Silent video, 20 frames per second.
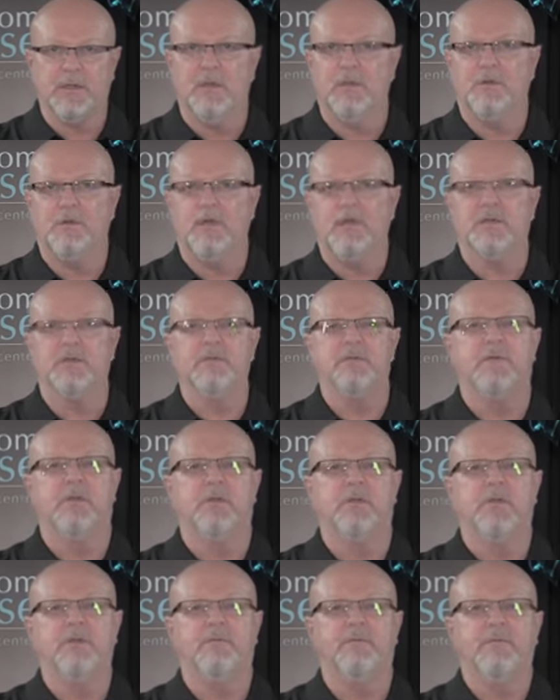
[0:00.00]
know, leaders are
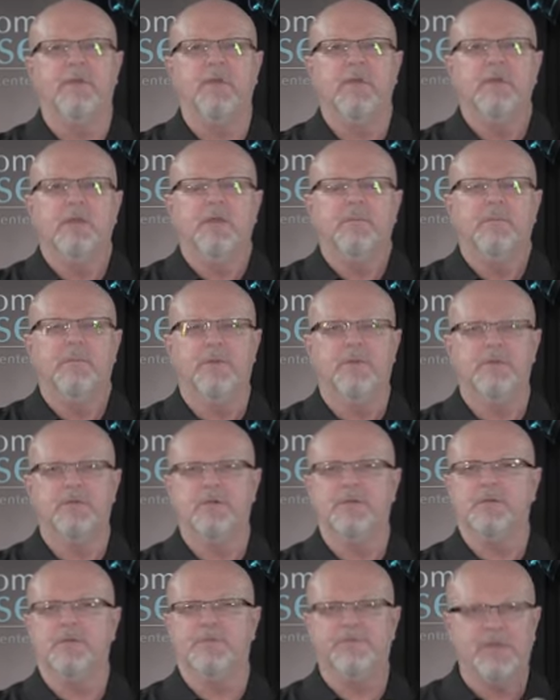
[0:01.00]
leading
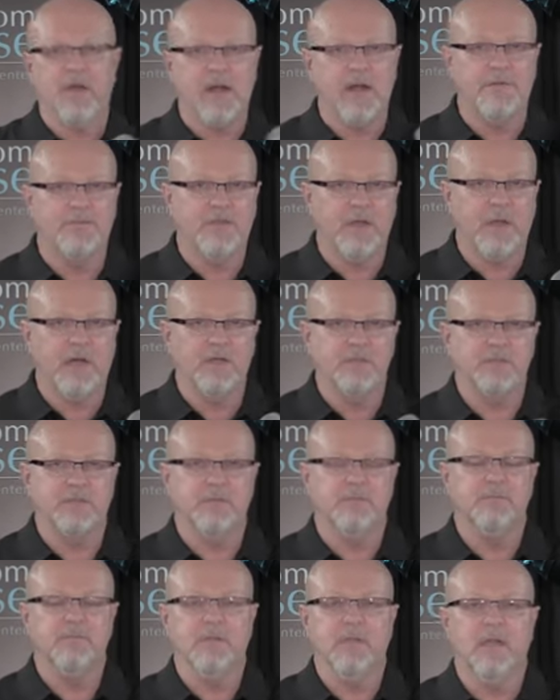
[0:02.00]
ministries of
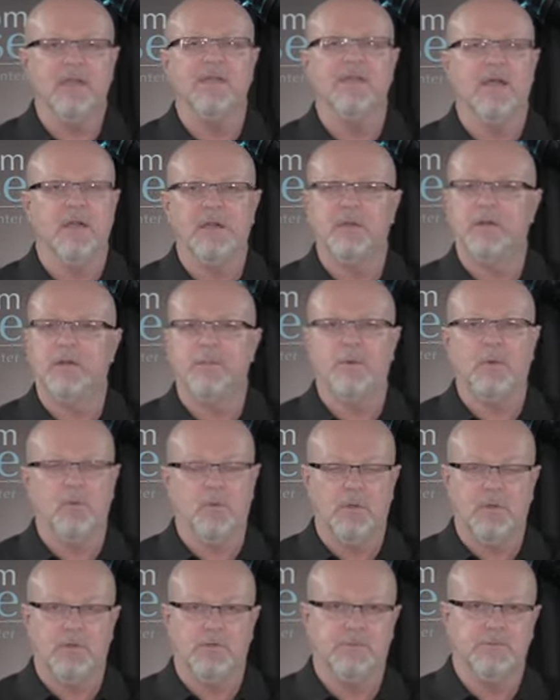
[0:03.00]
5,000, and none of them are
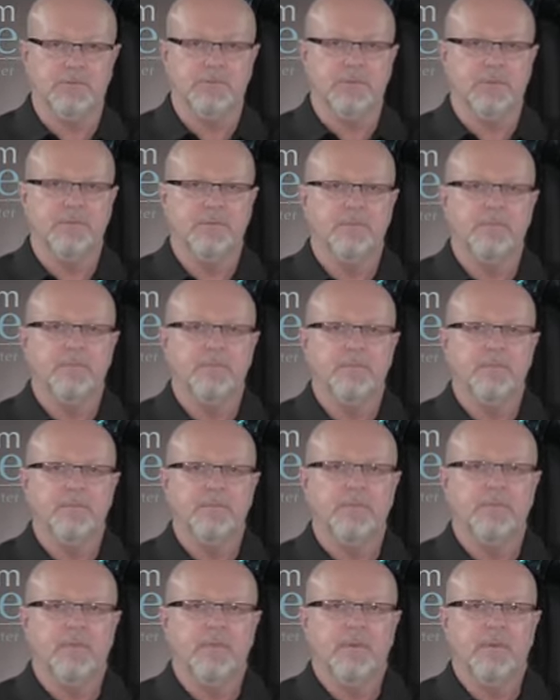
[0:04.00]
wolves.
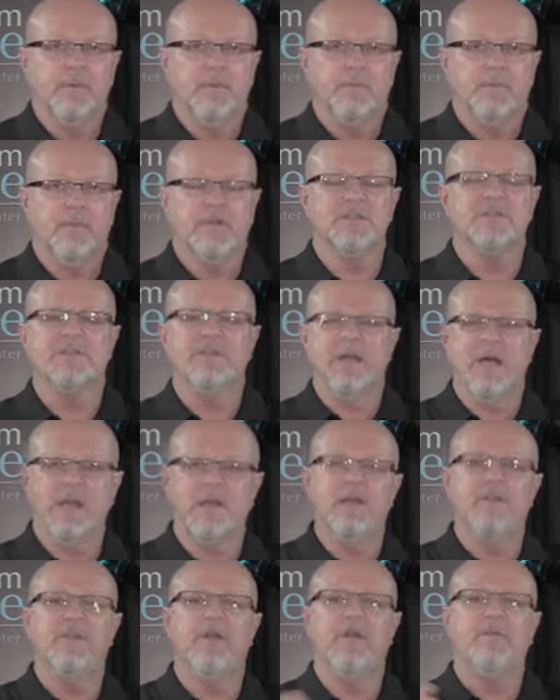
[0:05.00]
Because none
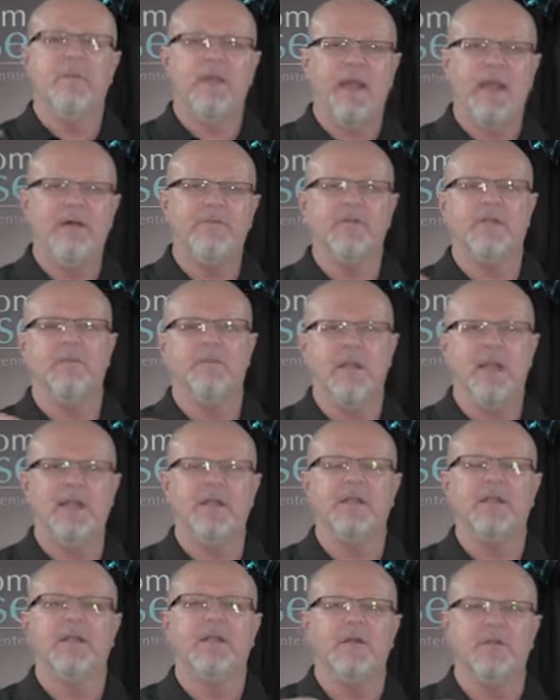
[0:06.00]
of them have a
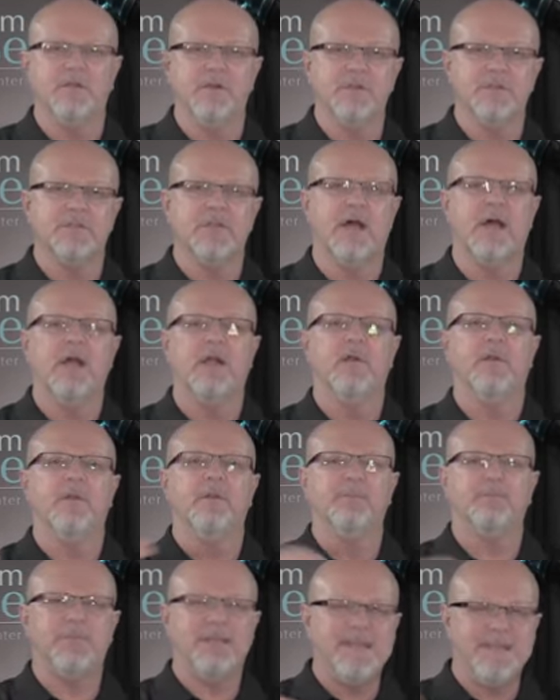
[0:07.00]
demanding inner desire
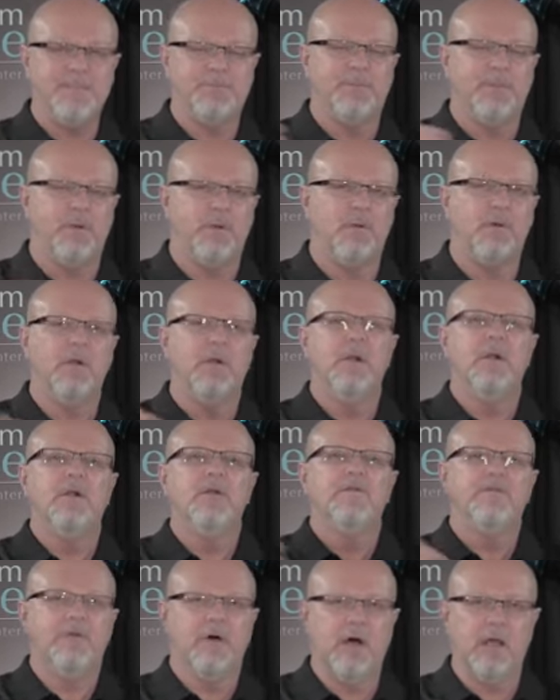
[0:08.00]
that people
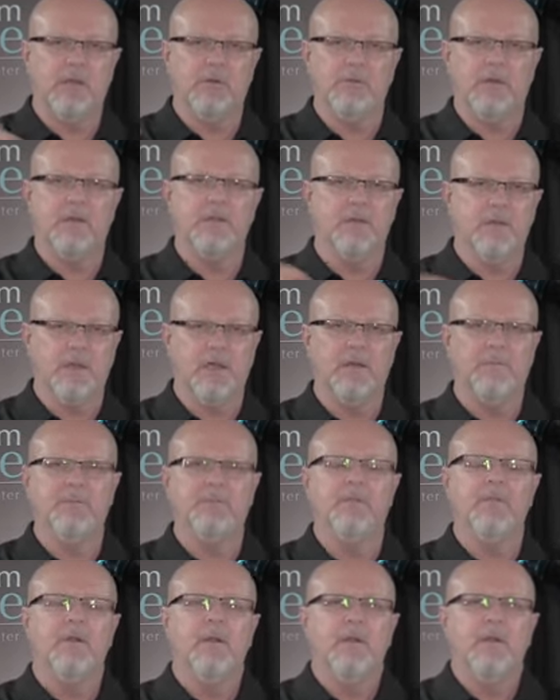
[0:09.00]
following
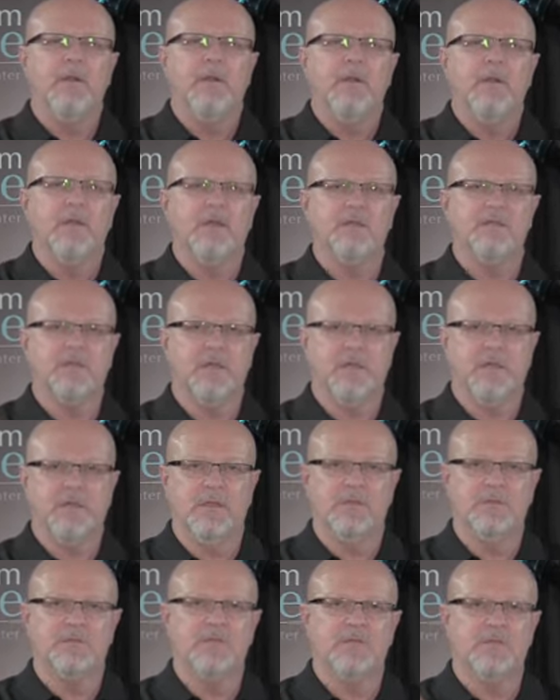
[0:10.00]
them is
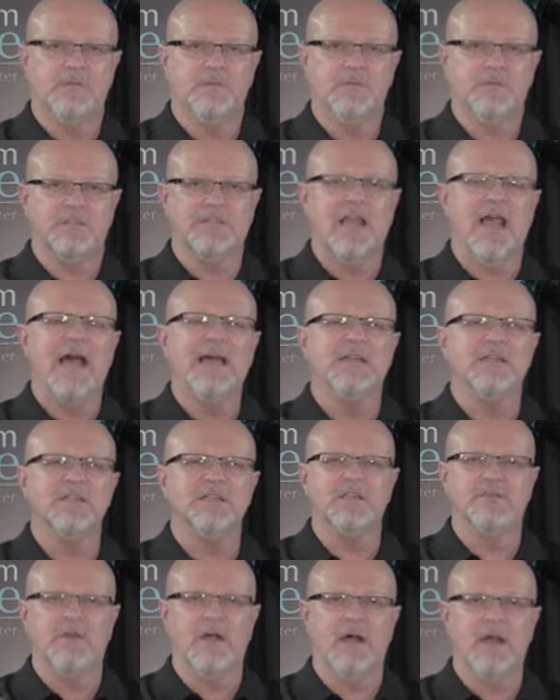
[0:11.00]

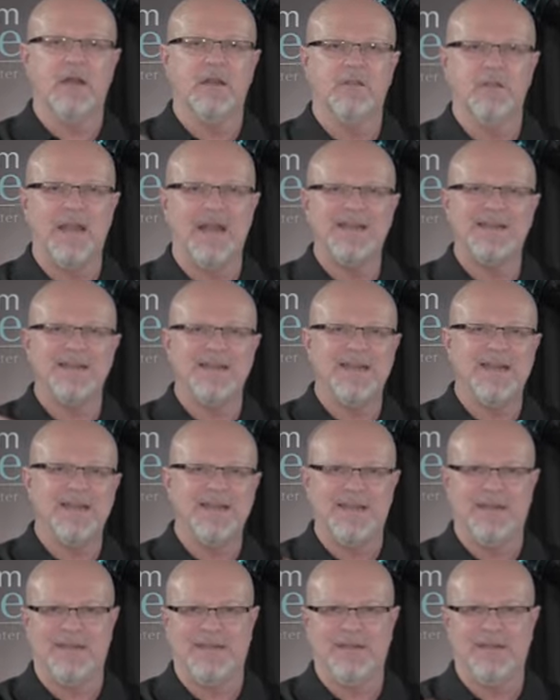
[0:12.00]
satisfying that
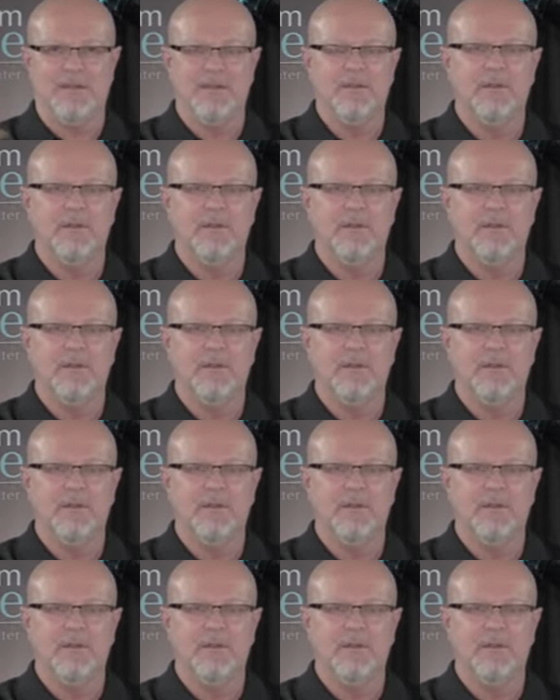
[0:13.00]
need.